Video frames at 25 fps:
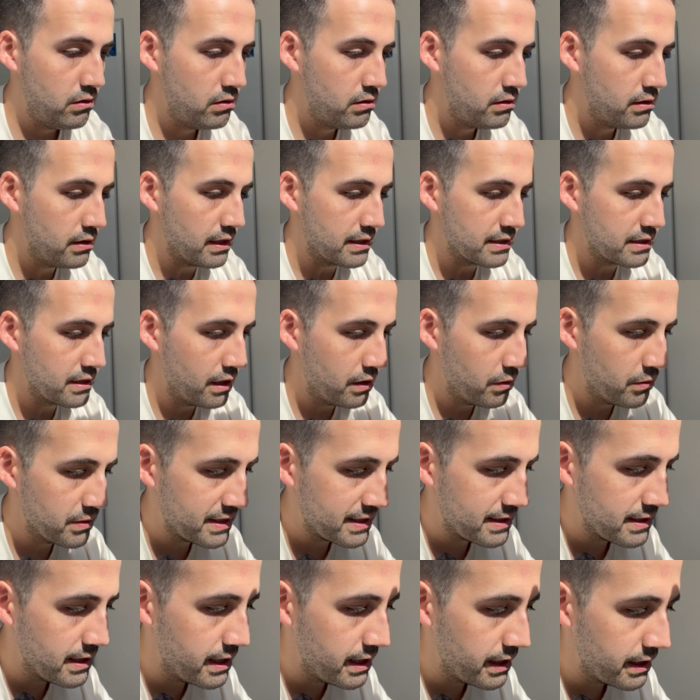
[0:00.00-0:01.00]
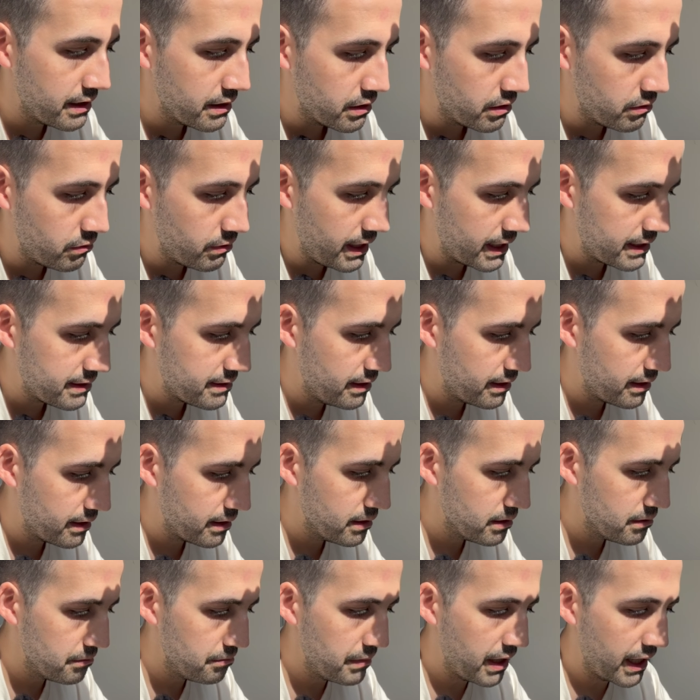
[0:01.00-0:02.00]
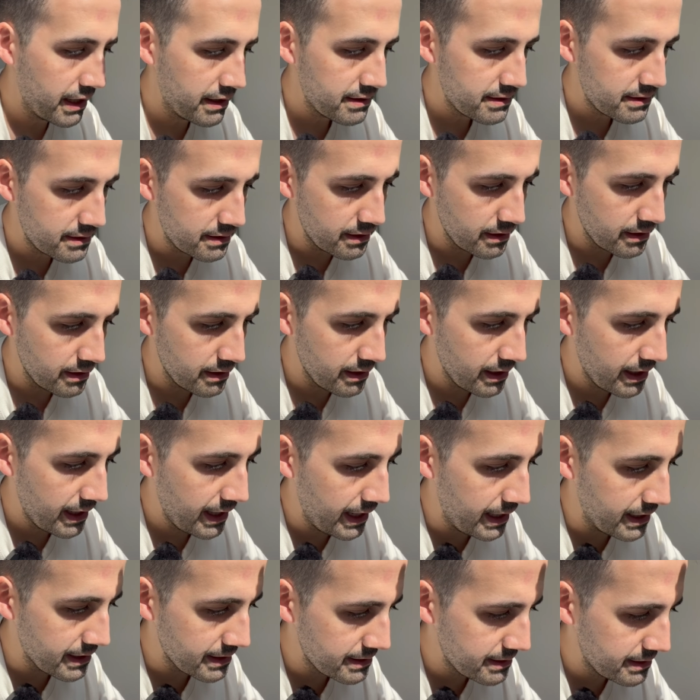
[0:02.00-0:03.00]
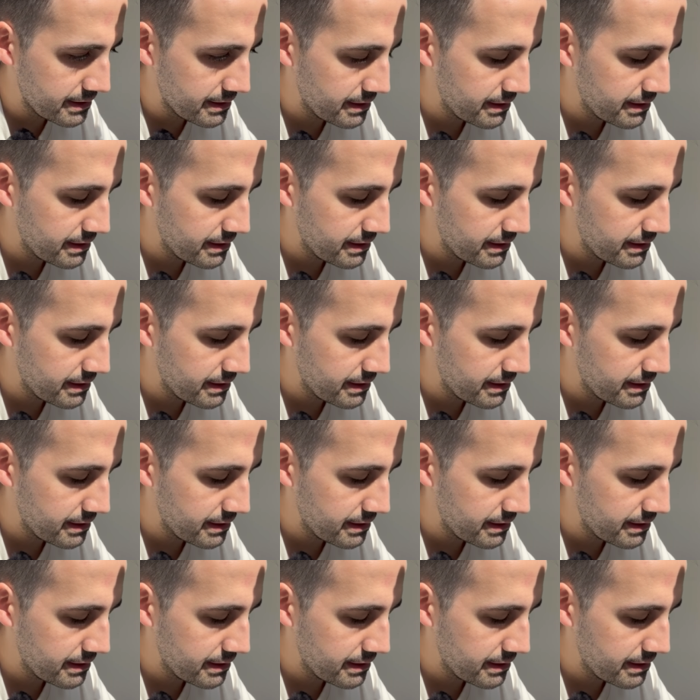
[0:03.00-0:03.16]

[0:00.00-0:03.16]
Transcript: As I was saying, the rectangle makes the head.